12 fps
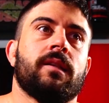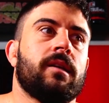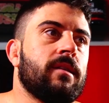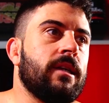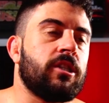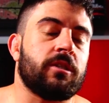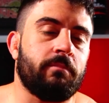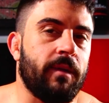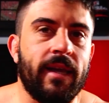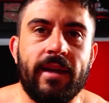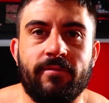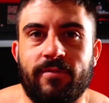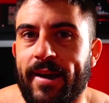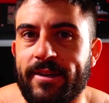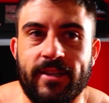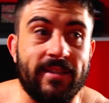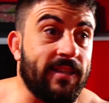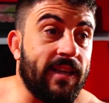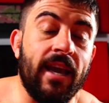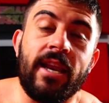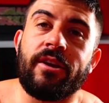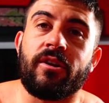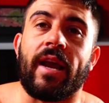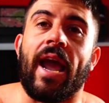Literally, it's just meat and veggies. It's
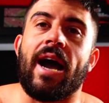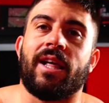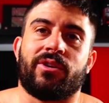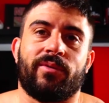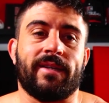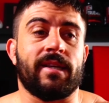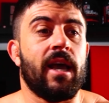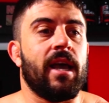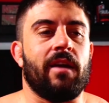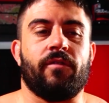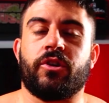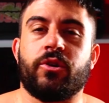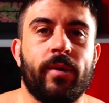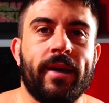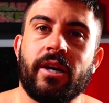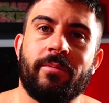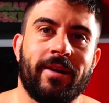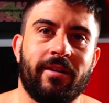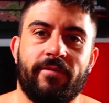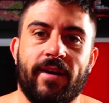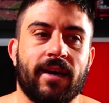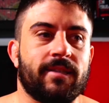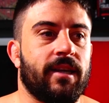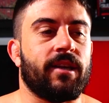hitting your calories. If you're doing intermittent
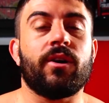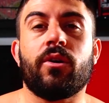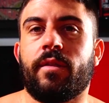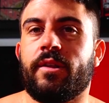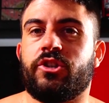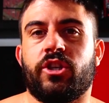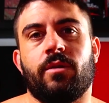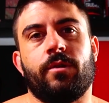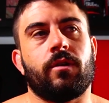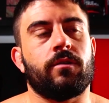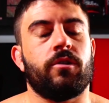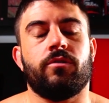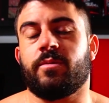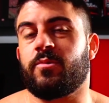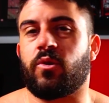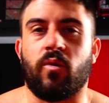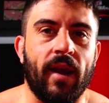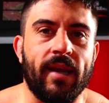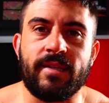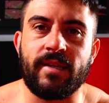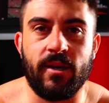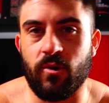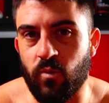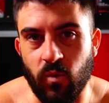fasting, go to the gym. You don't have to do some
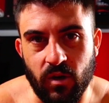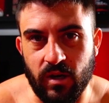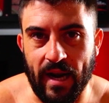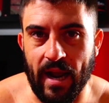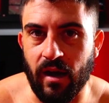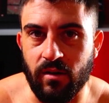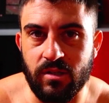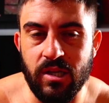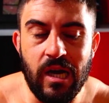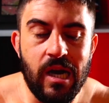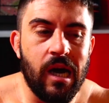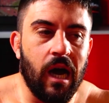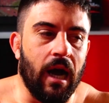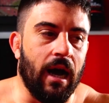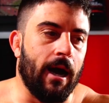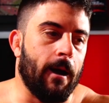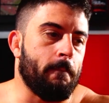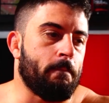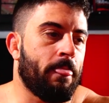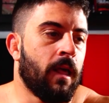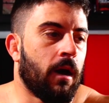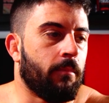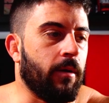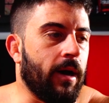crazy workouts.
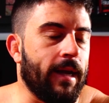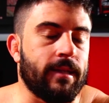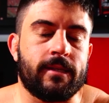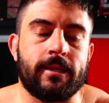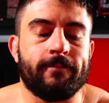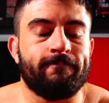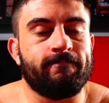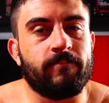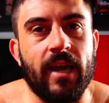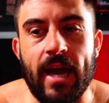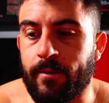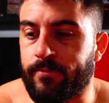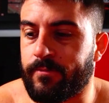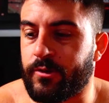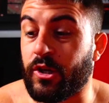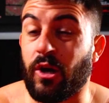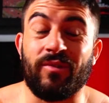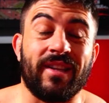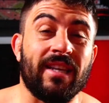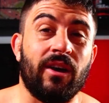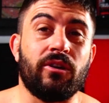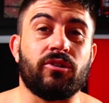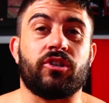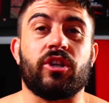But Yeah, so that's how I
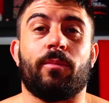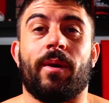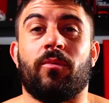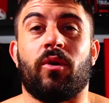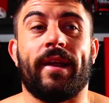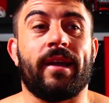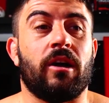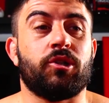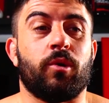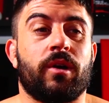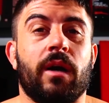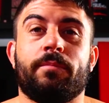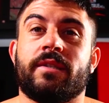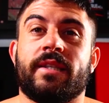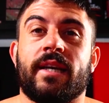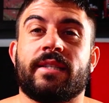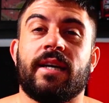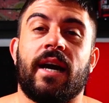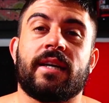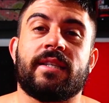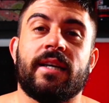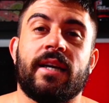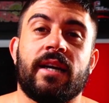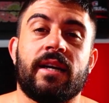usually start my morning. I'll do a couple TikToks
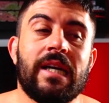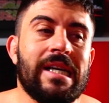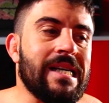here.